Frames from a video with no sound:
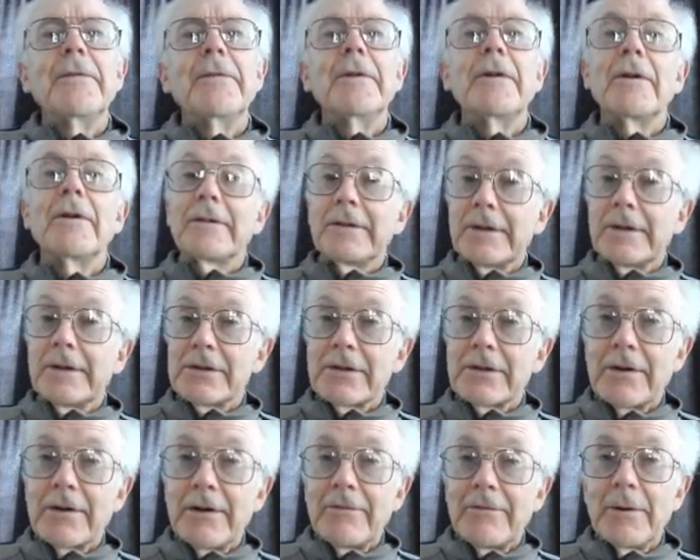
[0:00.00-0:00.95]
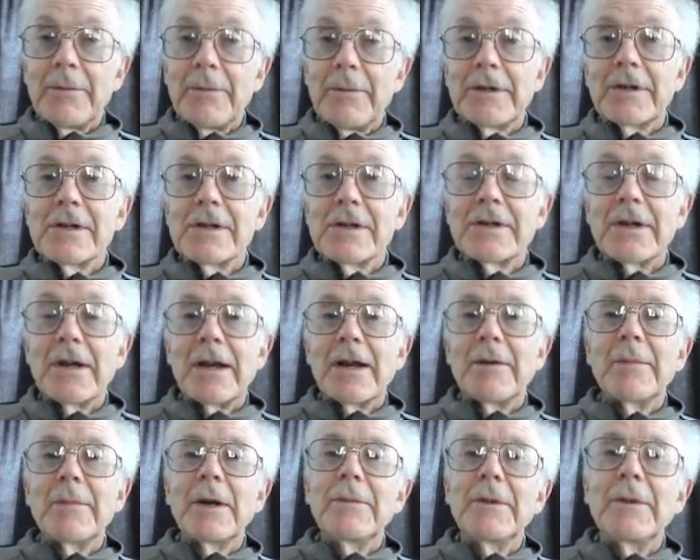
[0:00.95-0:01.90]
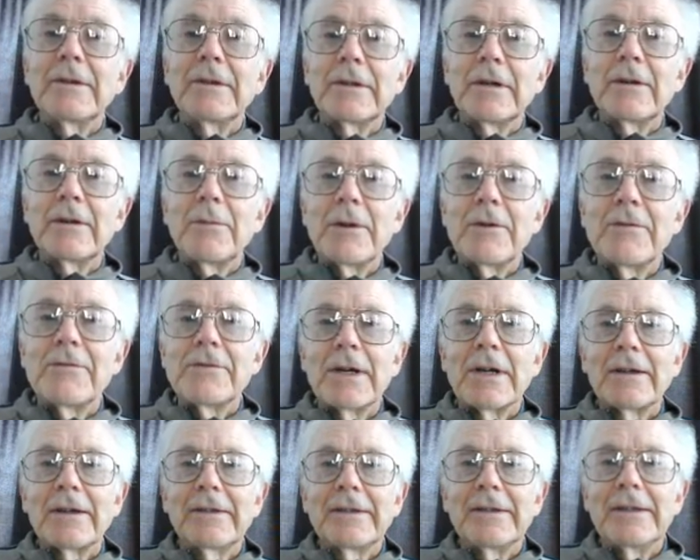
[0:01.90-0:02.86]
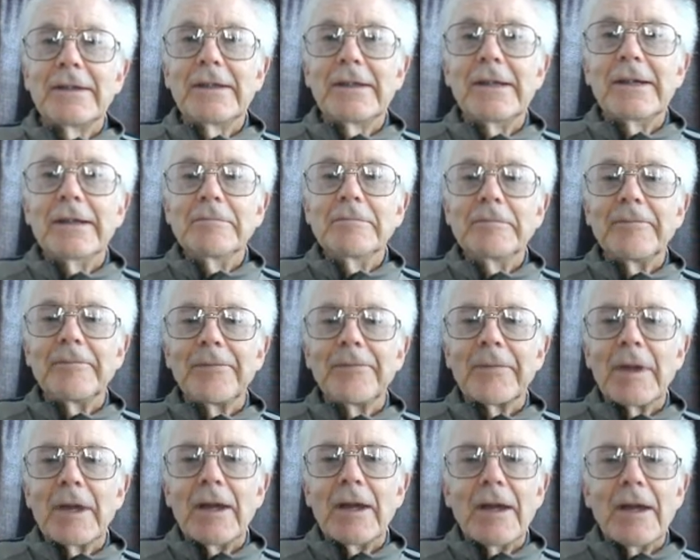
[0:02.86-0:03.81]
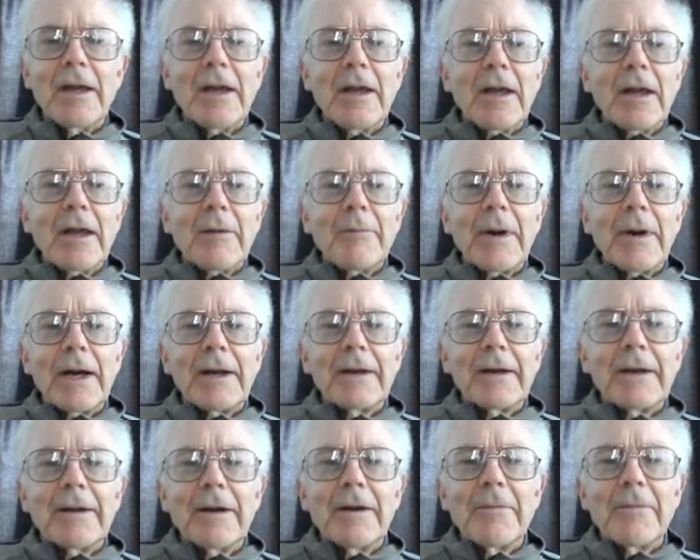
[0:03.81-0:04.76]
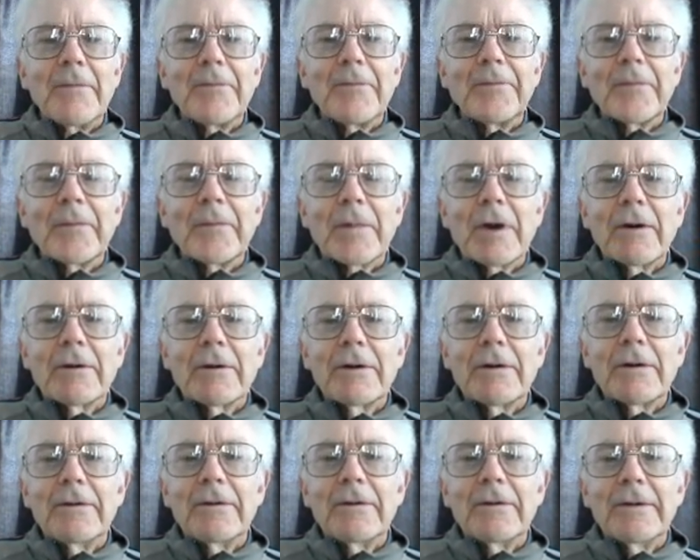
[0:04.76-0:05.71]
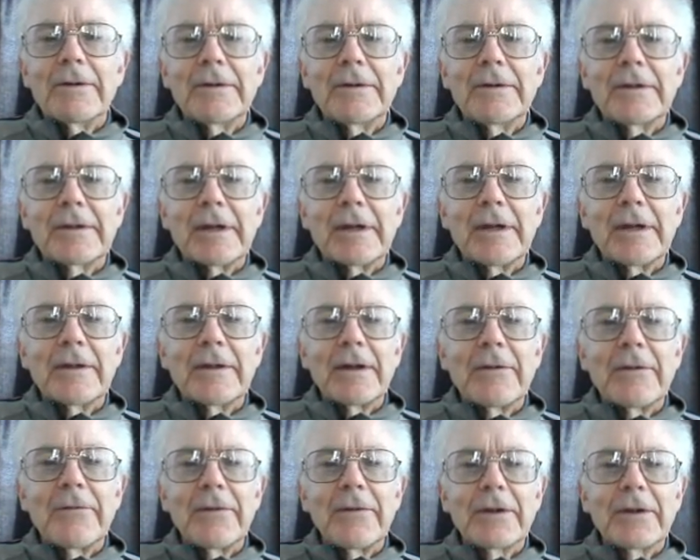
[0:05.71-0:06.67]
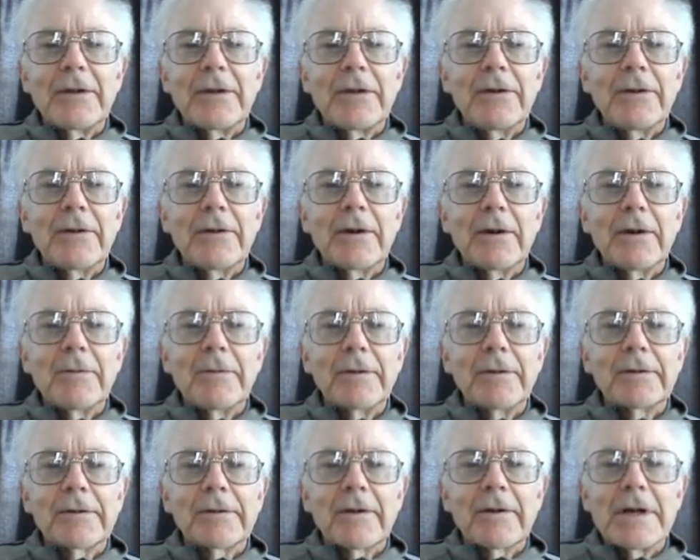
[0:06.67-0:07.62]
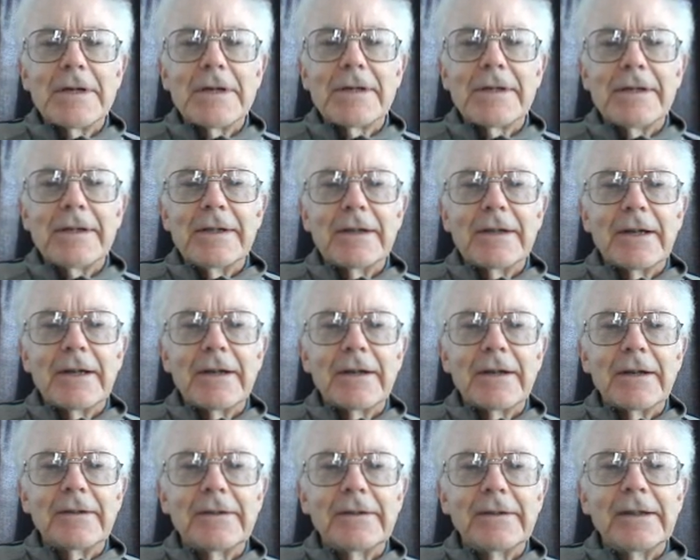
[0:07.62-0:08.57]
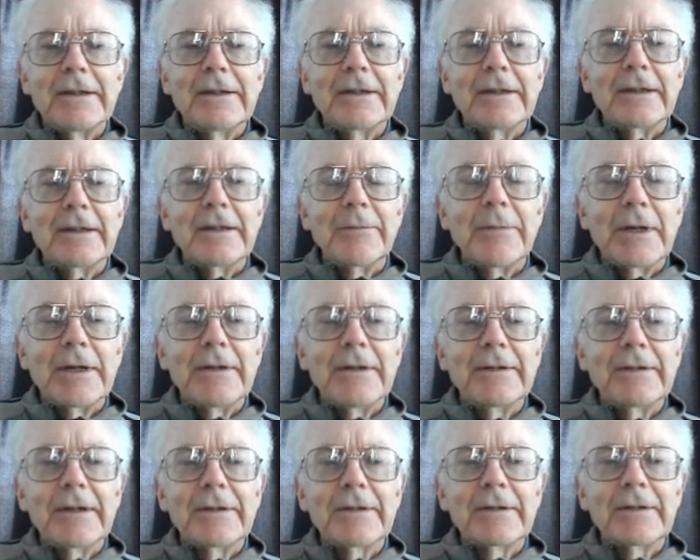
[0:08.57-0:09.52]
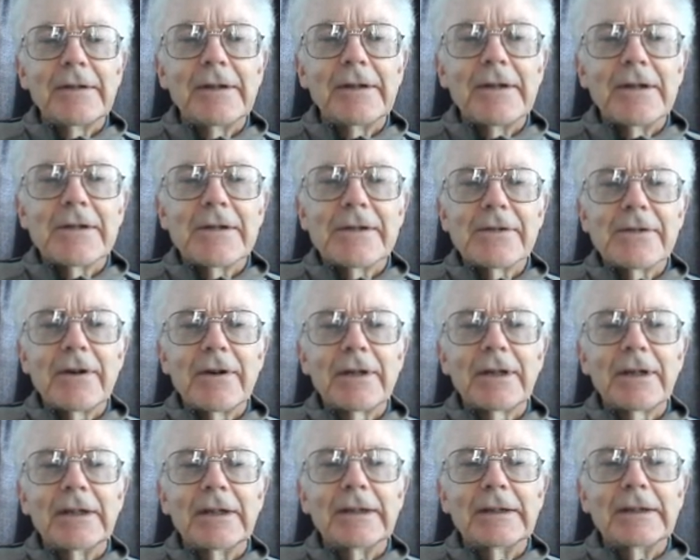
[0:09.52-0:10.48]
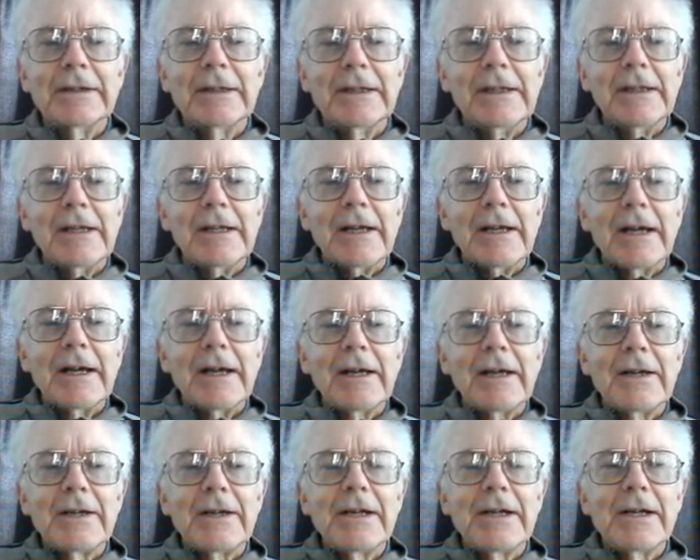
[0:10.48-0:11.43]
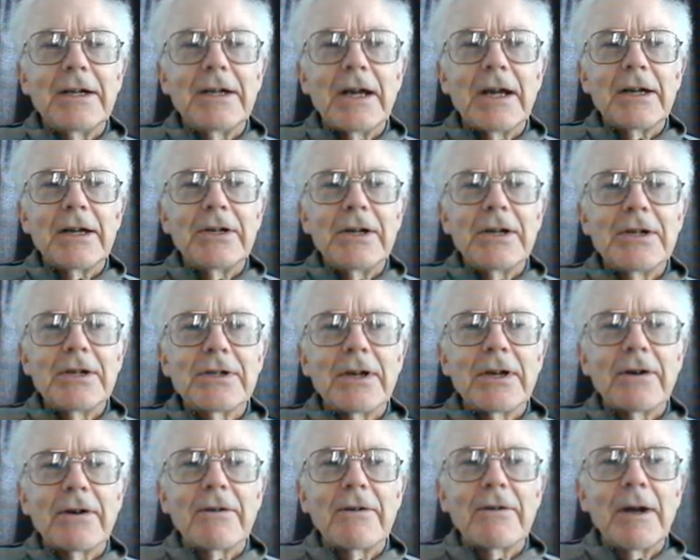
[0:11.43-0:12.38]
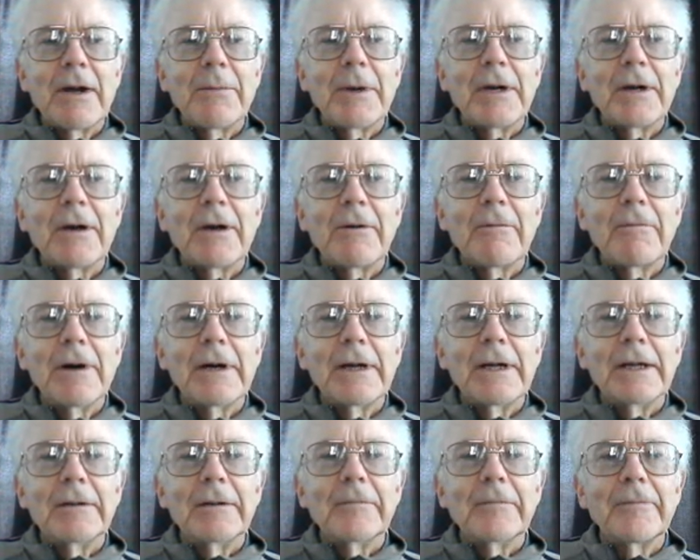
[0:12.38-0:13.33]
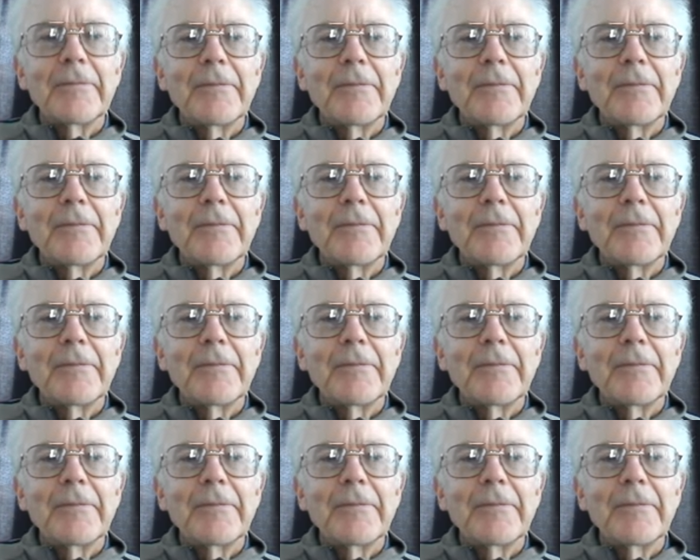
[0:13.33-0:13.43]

not such great reputation. And maybe there's a little bit of jealousy here but um, Cocteau is saying that Victor Hugo was crazy and conceited, but he says it in a striking and attention grabbing way.